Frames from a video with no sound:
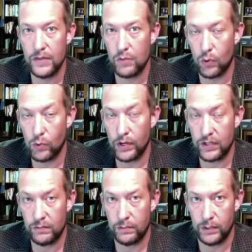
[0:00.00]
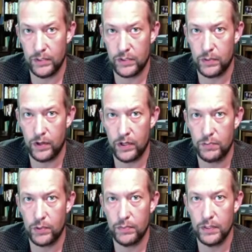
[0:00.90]
the Rolex of polemics blogs,
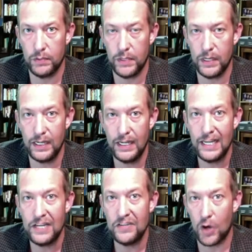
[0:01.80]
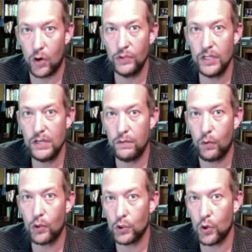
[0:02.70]
Pulpit and Pen, is only
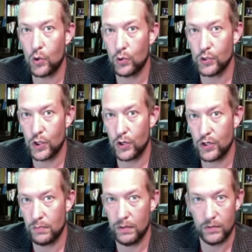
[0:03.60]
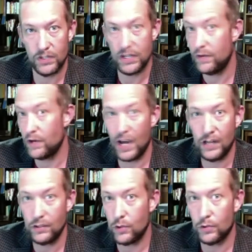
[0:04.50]
for local church members. If you're not a
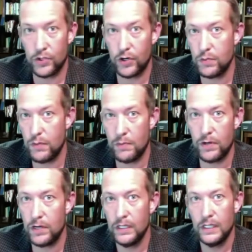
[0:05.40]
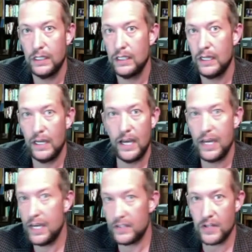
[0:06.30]
local church member,
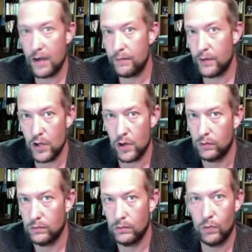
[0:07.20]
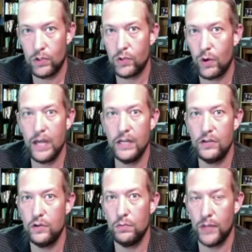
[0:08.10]
it's not for you. We're trying
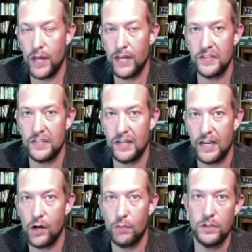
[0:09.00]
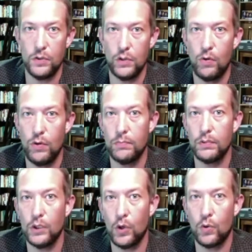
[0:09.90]
to bless and to help and to equip
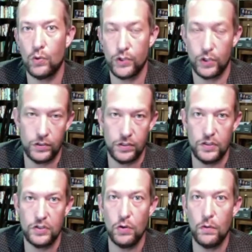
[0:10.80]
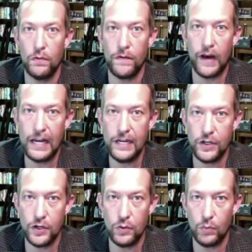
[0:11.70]
local churches. So find a
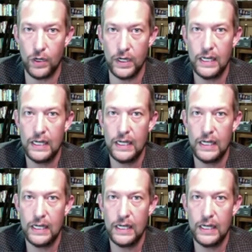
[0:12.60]
good one